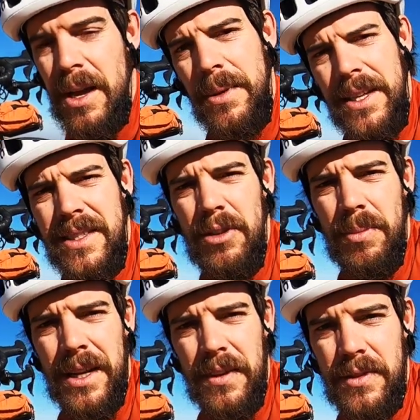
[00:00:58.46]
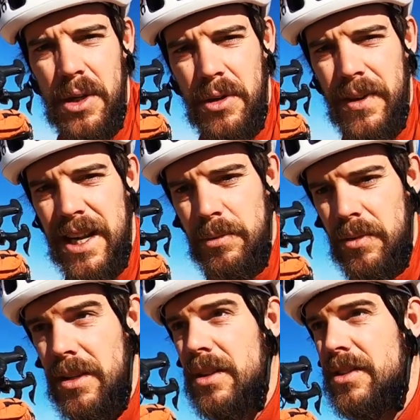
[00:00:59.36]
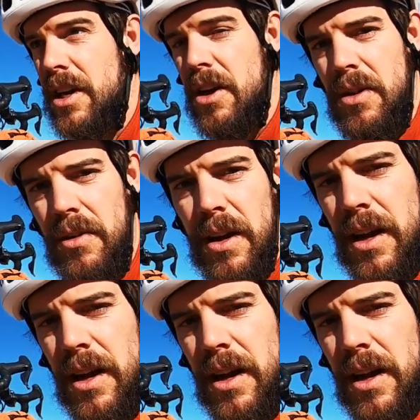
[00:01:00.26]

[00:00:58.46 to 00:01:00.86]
but there's still plenty of stock available. So